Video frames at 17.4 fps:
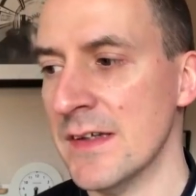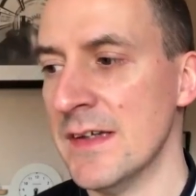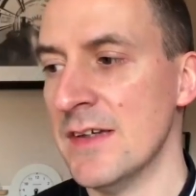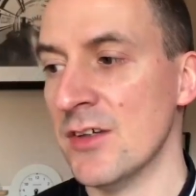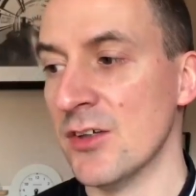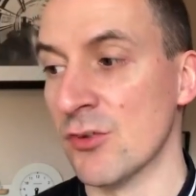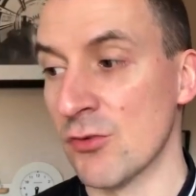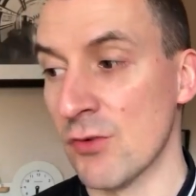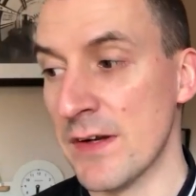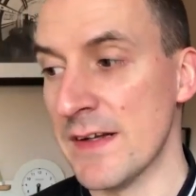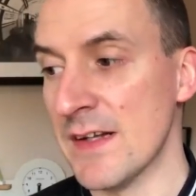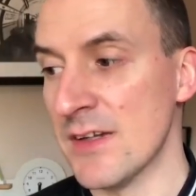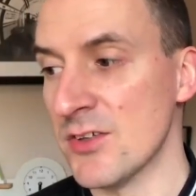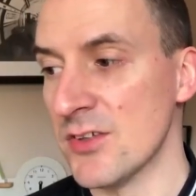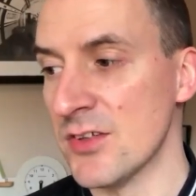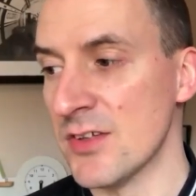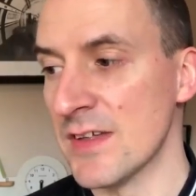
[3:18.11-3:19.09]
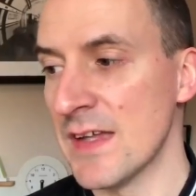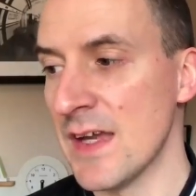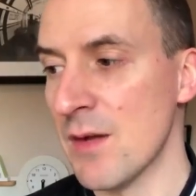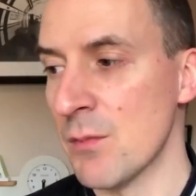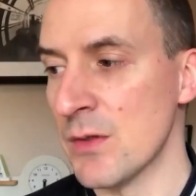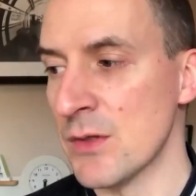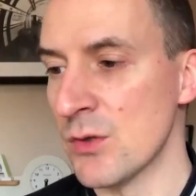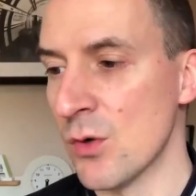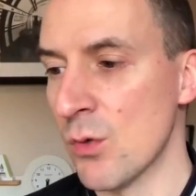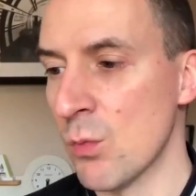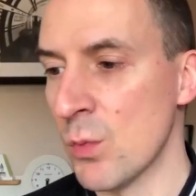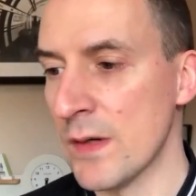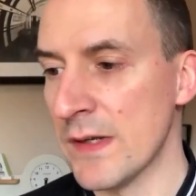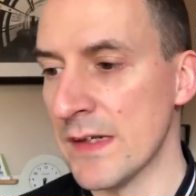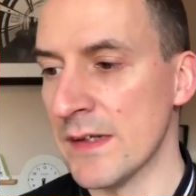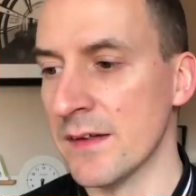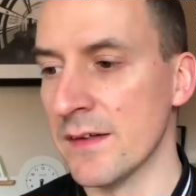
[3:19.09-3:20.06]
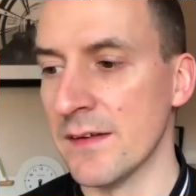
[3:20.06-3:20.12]
It's a great lesson to get when you're
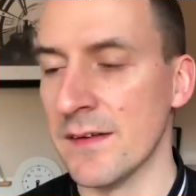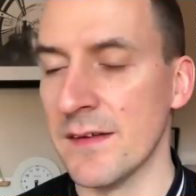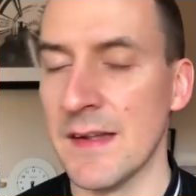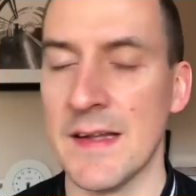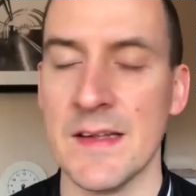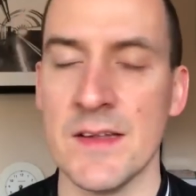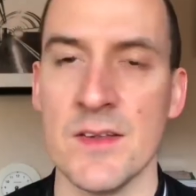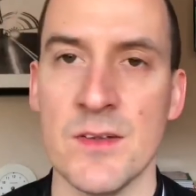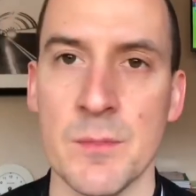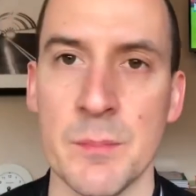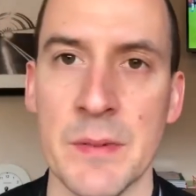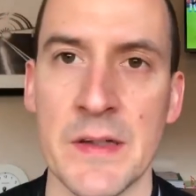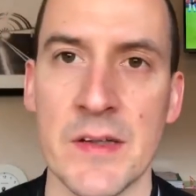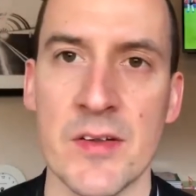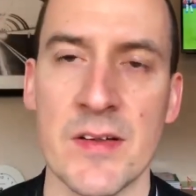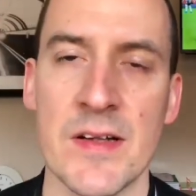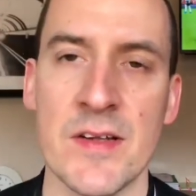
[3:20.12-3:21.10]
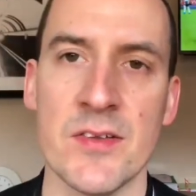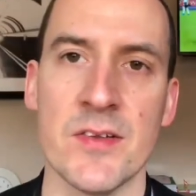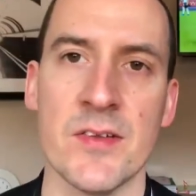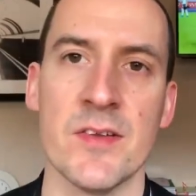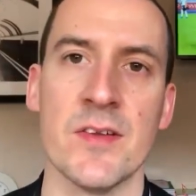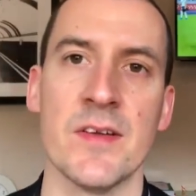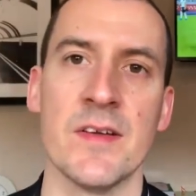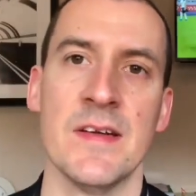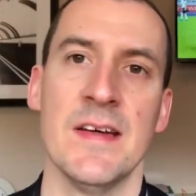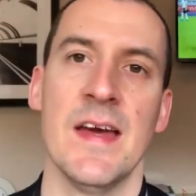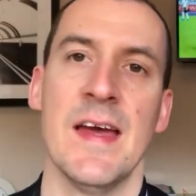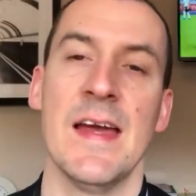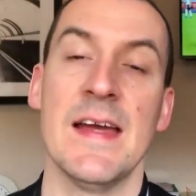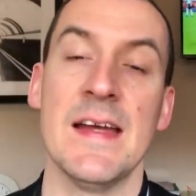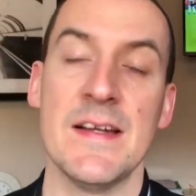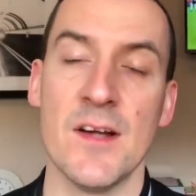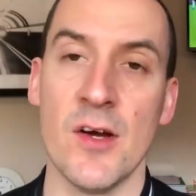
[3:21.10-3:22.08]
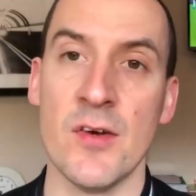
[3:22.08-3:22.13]
winning, and that is the biggest lesson. So
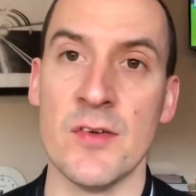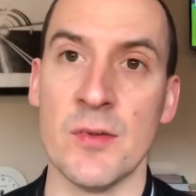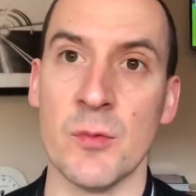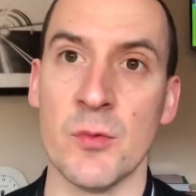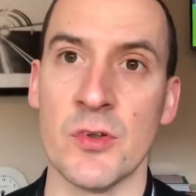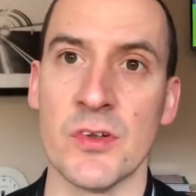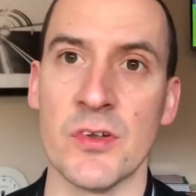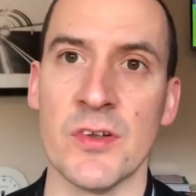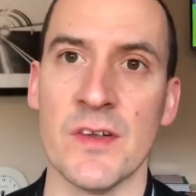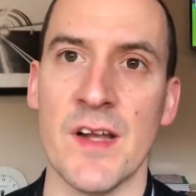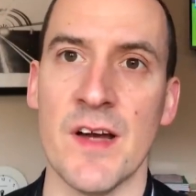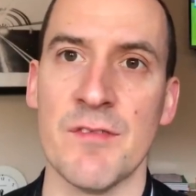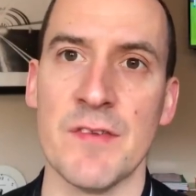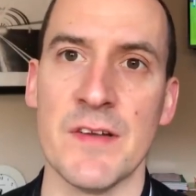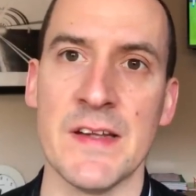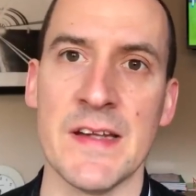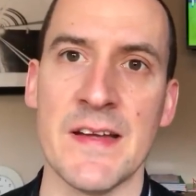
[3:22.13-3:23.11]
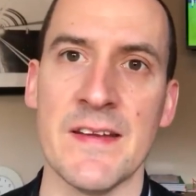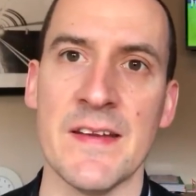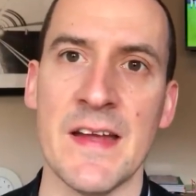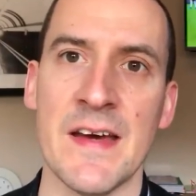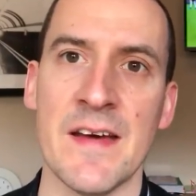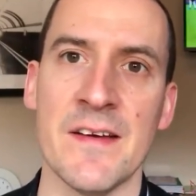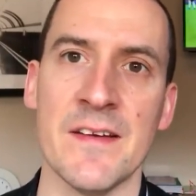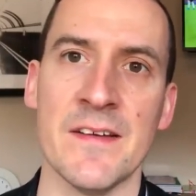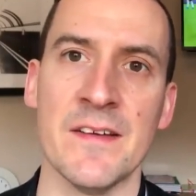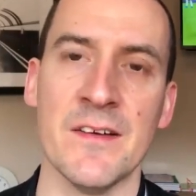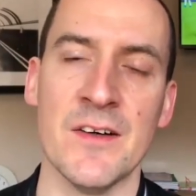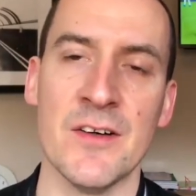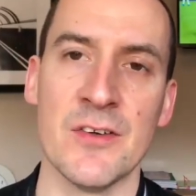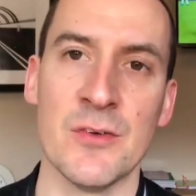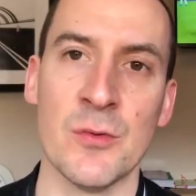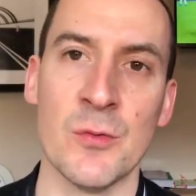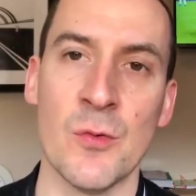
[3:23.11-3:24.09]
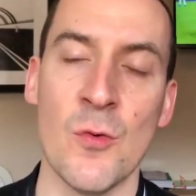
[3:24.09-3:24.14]
he knows it wasn't good enough at the end there, and
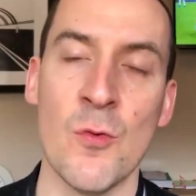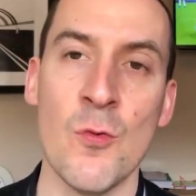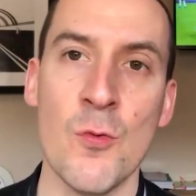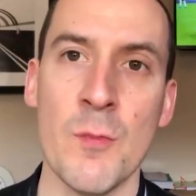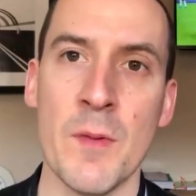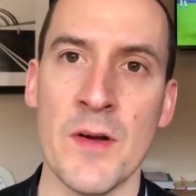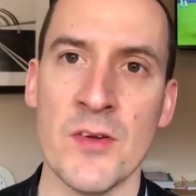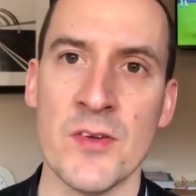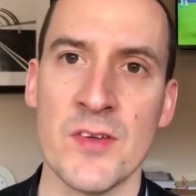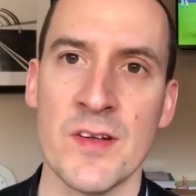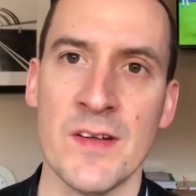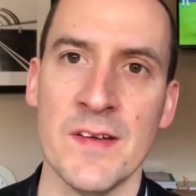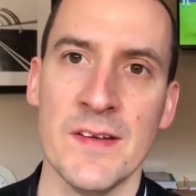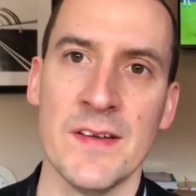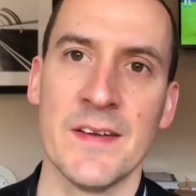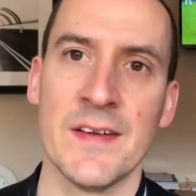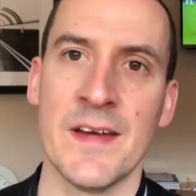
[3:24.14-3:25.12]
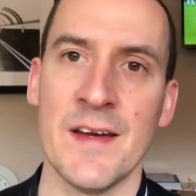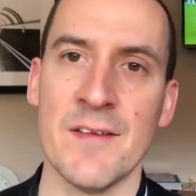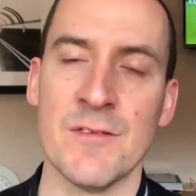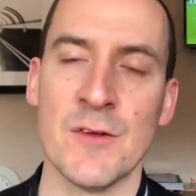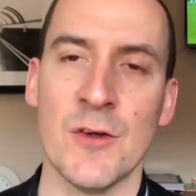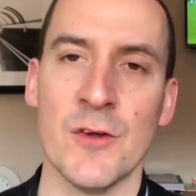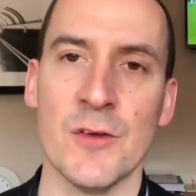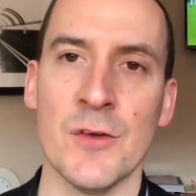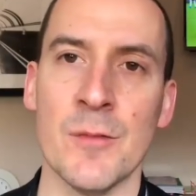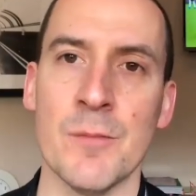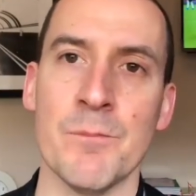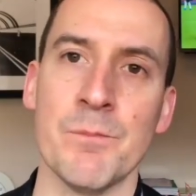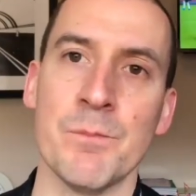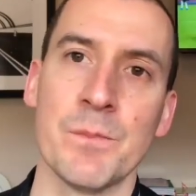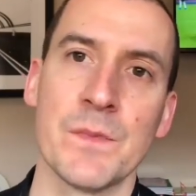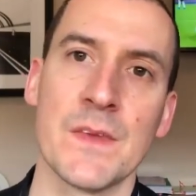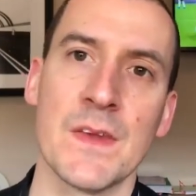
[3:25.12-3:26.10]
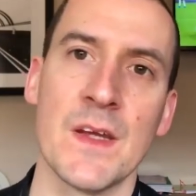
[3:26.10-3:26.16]
Arsenal almost gave Tottenham
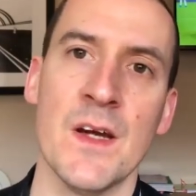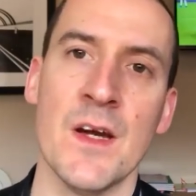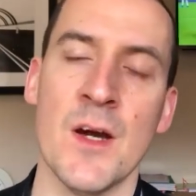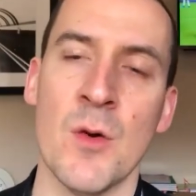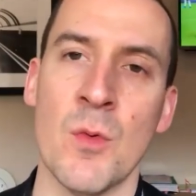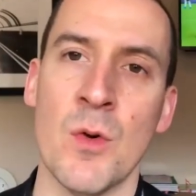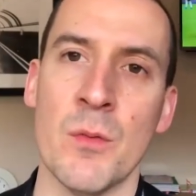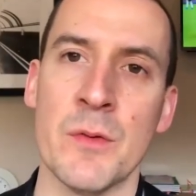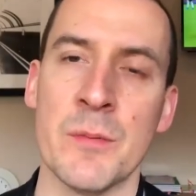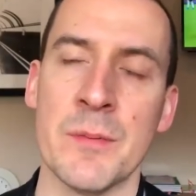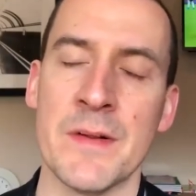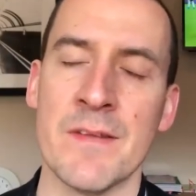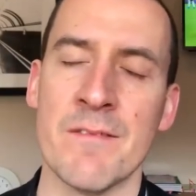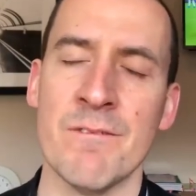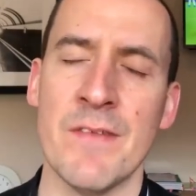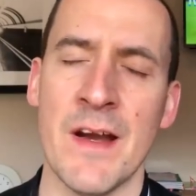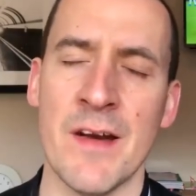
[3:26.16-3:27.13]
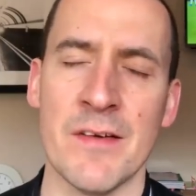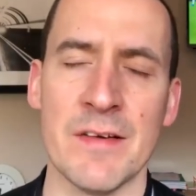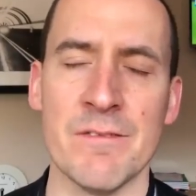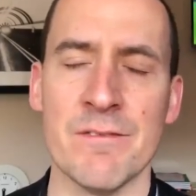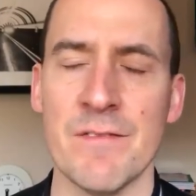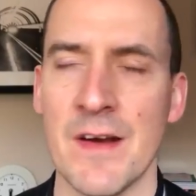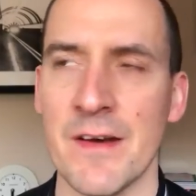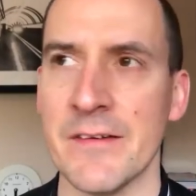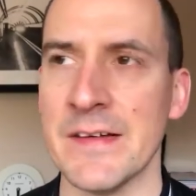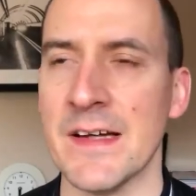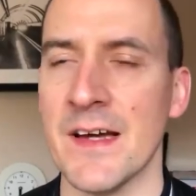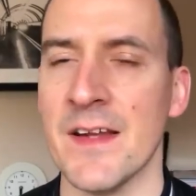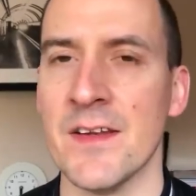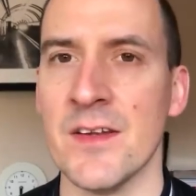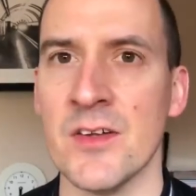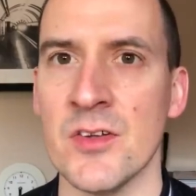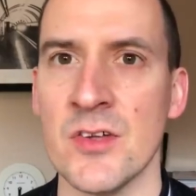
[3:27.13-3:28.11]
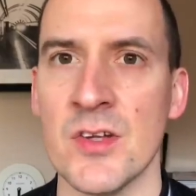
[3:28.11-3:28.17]
what would have been a very
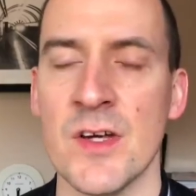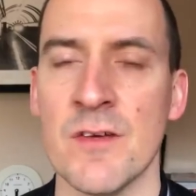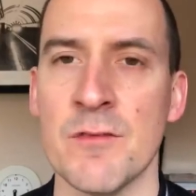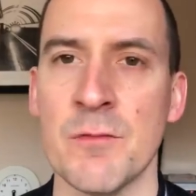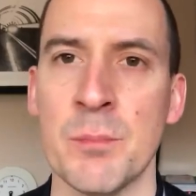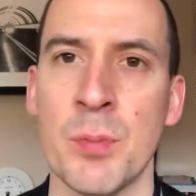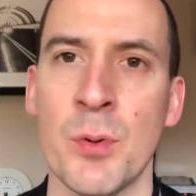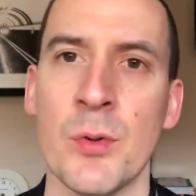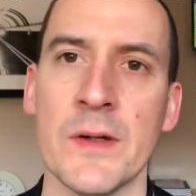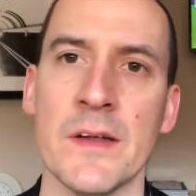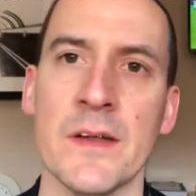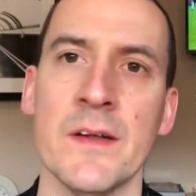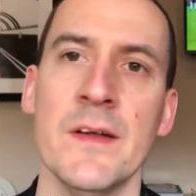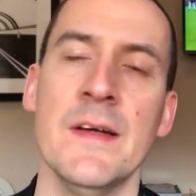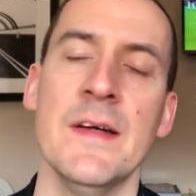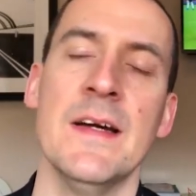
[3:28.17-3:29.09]
undeserved point.